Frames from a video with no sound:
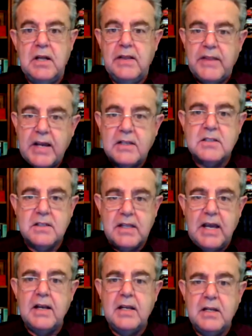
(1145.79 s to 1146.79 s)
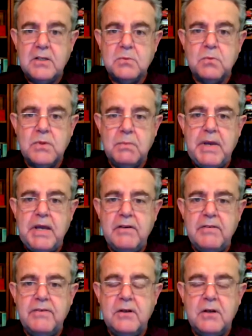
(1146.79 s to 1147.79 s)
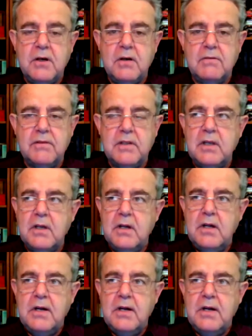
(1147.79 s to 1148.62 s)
And that is the benefit of the